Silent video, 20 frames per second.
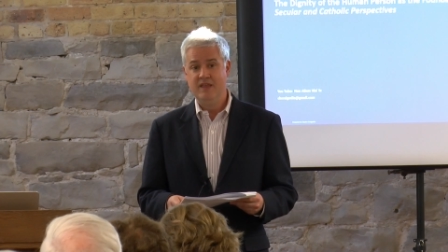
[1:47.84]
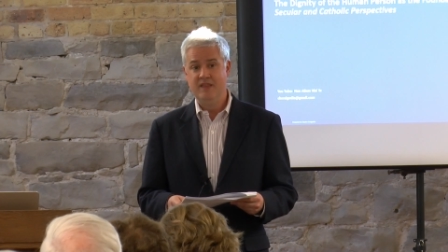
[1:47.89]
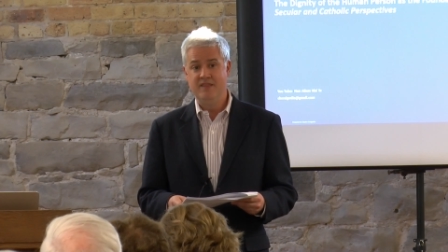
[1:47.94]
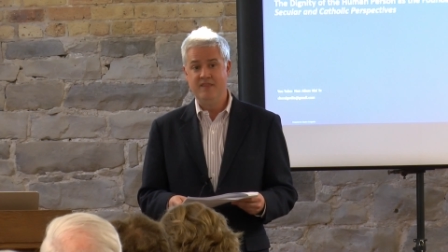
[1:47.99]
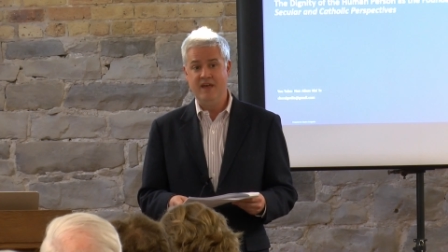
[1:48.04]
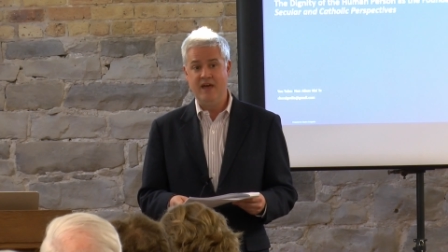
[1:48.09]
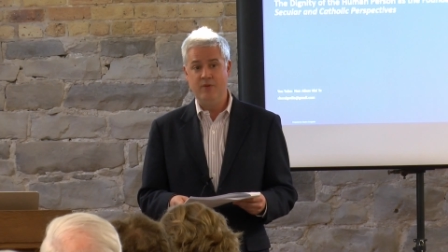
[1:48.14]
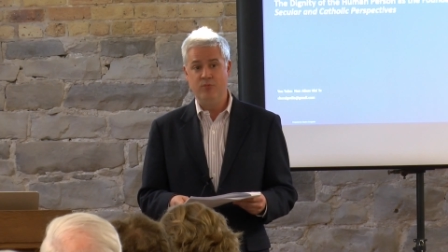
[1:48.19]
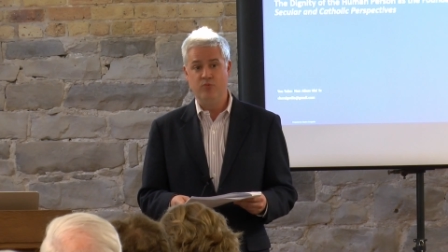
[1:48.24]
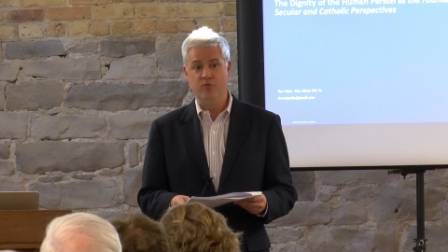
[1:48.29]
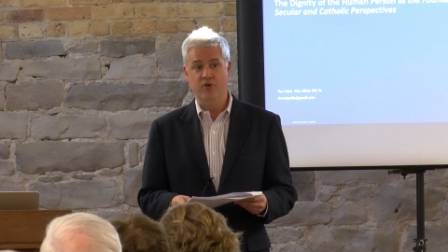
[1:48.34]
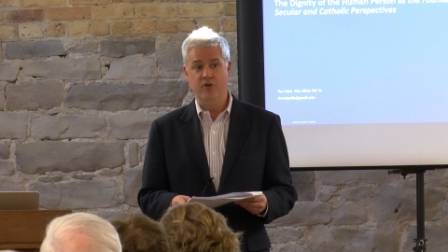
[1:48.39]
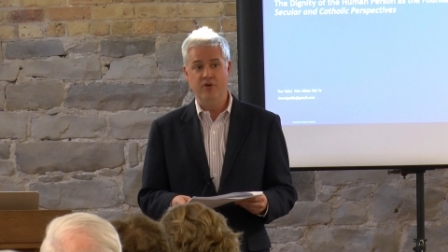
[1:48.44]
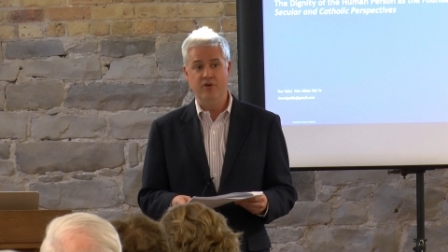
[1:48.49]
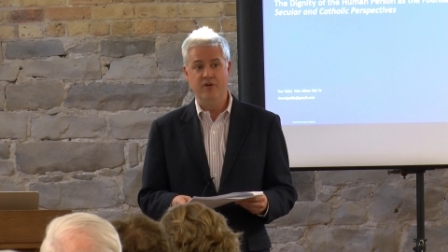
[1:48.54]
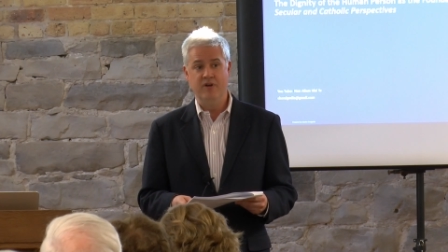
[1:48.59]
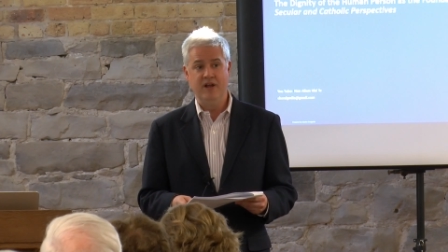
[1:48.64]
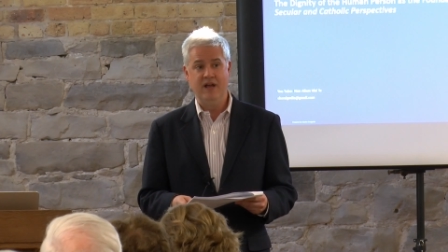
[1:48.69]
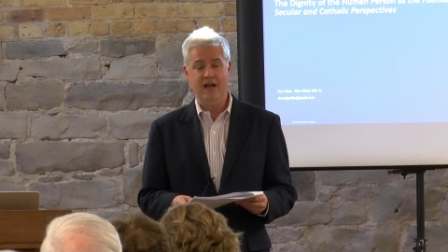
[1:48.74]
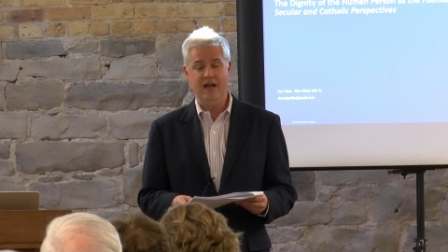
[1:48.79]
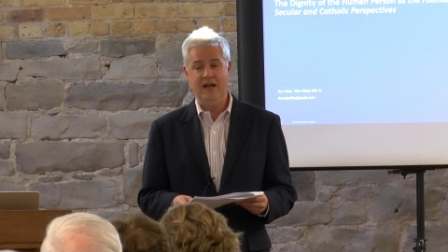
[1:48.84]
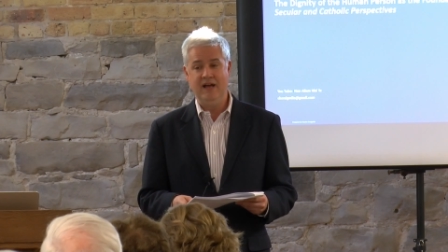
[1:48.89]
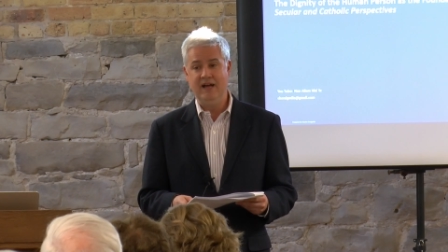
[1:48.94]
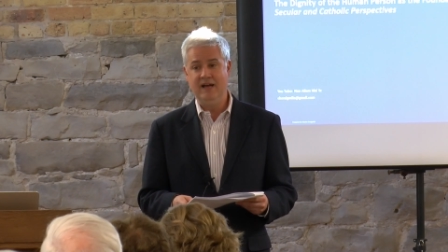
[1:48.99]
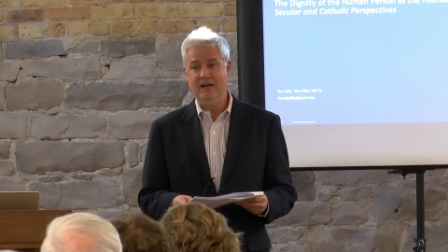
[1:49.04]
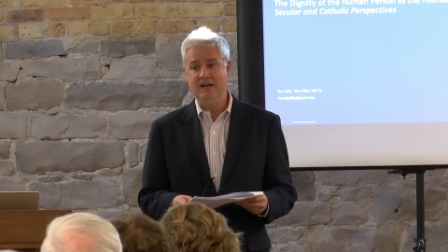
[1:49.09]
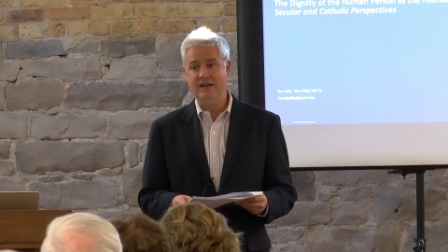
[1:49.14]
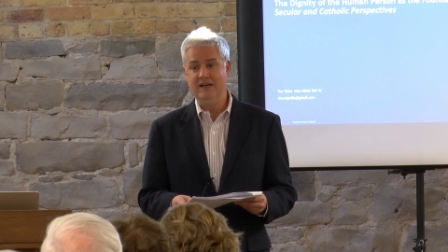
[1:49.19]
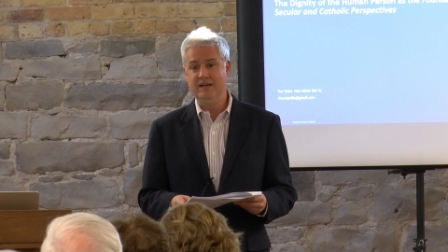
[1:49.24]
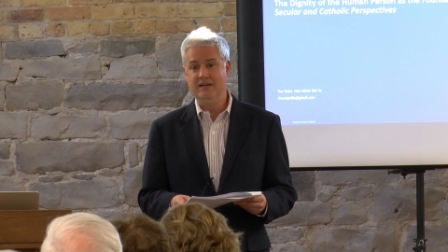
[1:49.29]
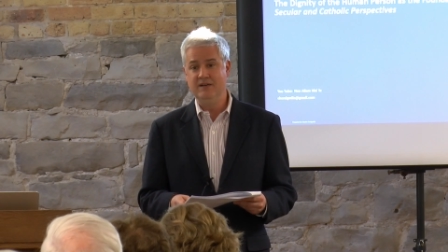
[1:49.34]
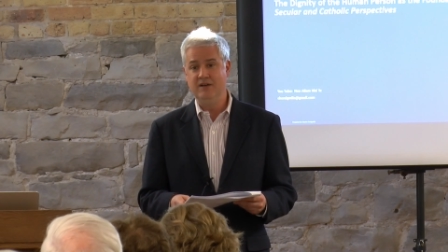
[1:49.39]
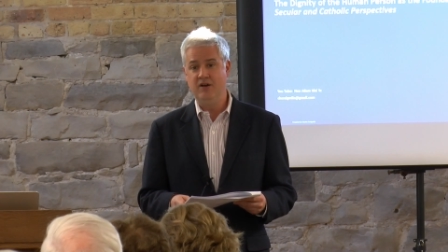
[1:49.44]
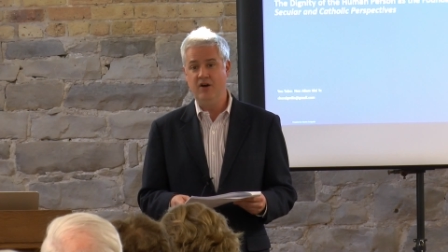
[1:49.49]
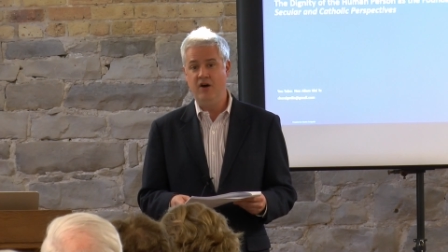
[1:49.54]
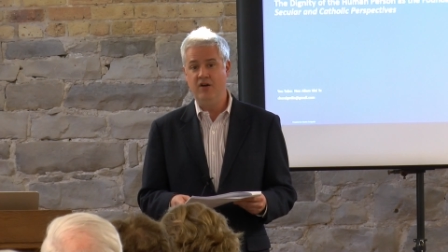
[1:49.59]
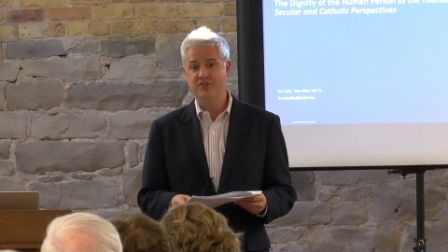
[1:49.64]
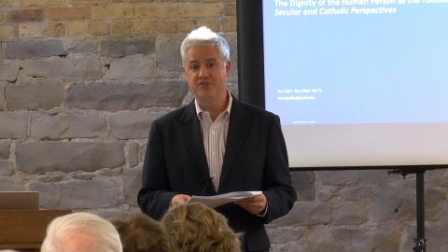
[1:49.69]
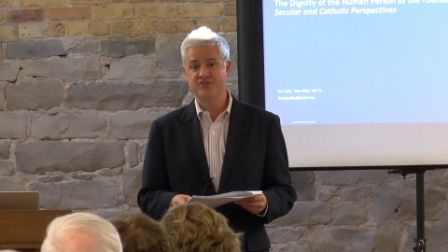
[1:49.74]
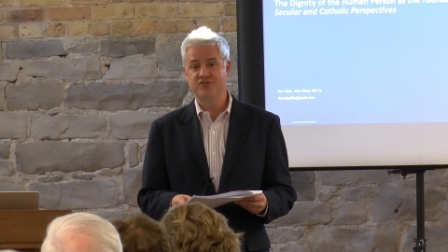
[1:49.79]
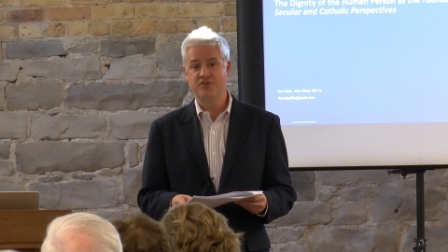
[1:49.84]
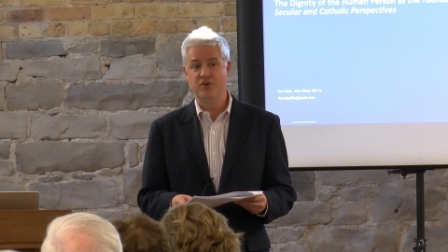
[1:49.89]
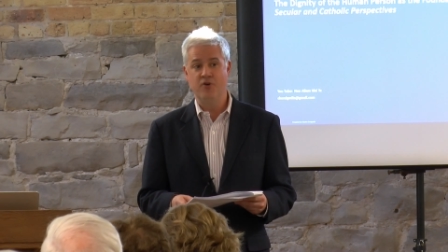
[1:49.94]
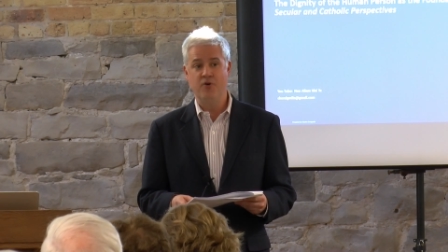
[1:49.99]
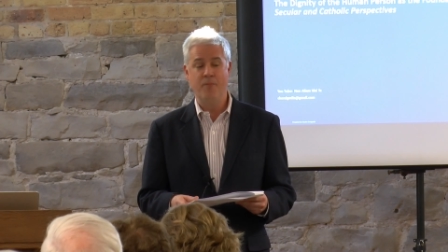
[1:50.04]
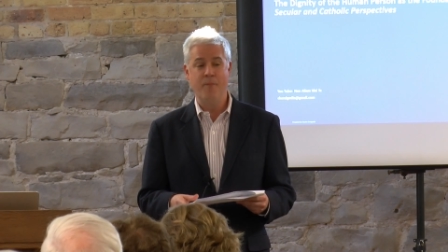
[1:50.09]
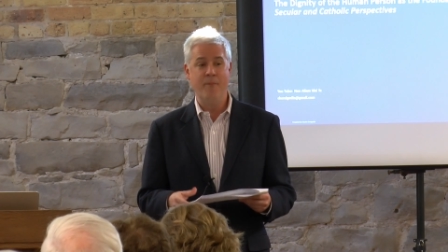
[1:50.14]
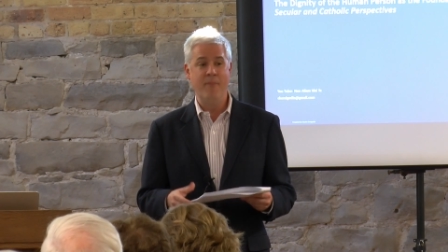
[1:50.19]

that were uh, also